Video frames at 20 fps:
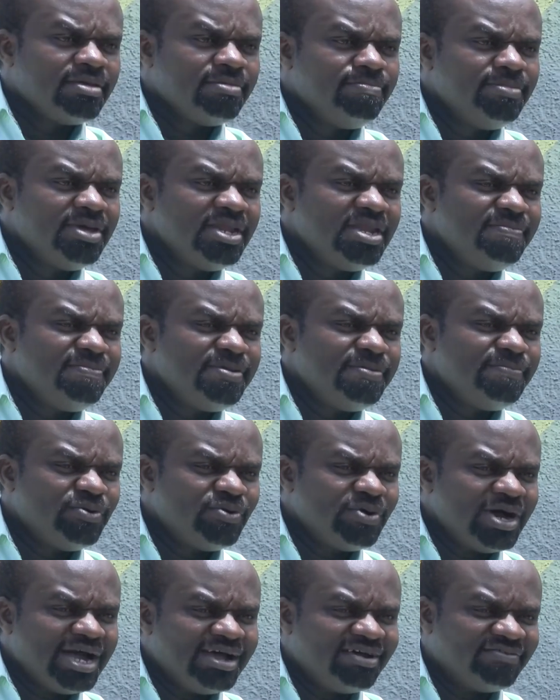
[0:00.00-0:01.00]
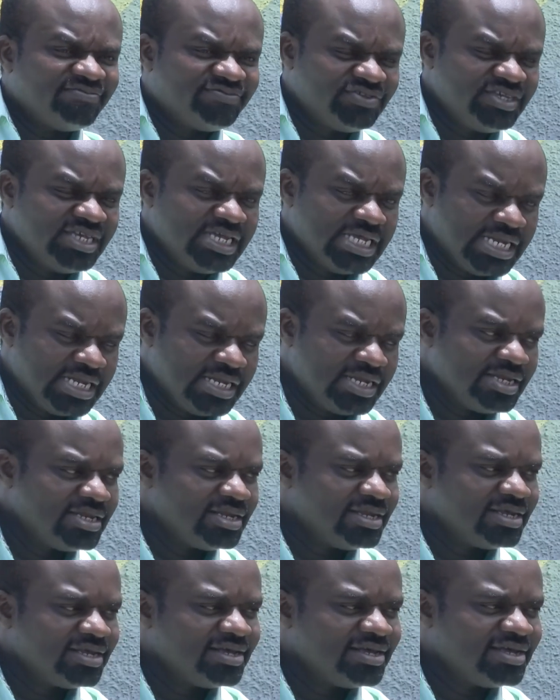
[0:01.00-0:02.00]
many people I have
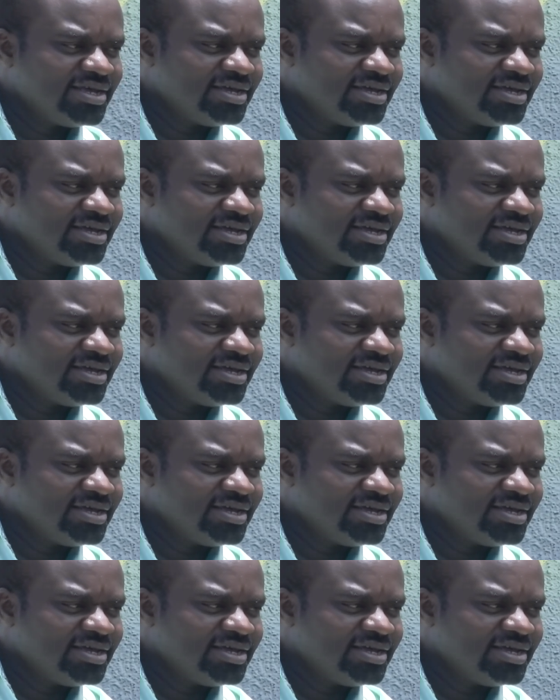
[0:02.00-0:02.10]
seen